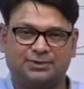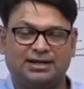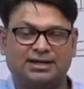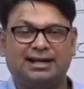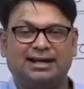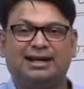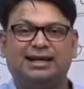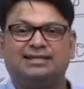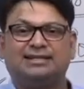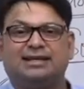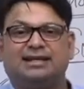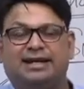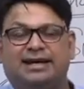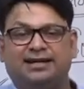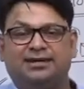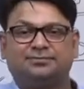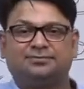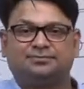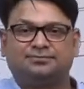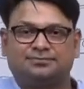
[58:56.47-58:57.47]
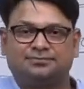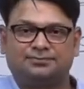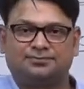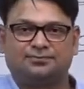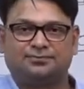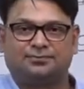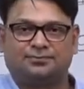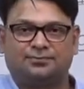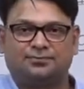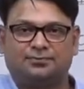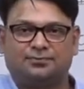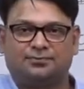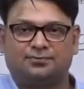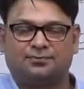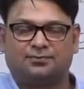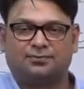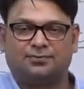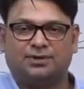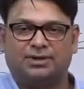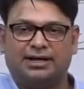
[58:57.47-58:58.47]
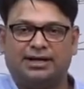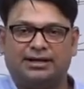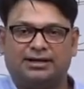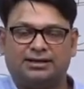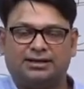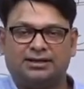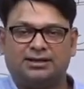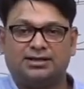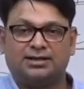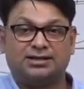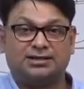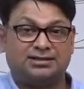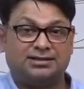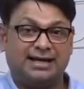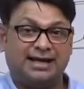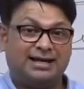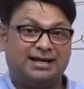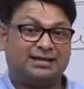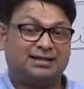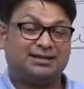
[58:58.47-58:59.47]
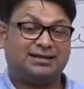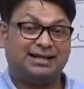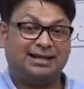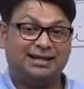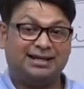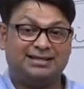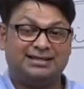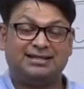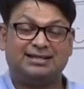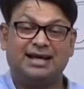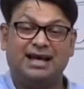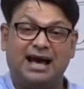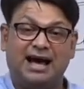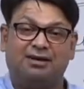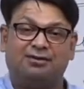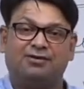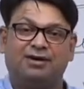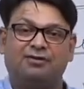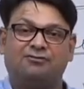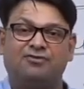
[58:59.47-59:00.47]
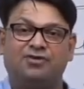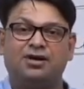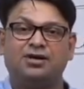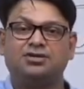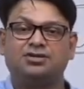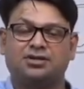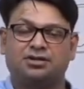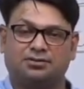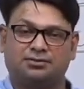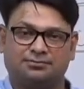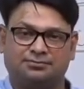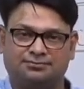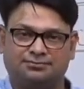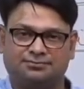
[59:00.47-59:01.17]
Religion hai, right, then religion have a function,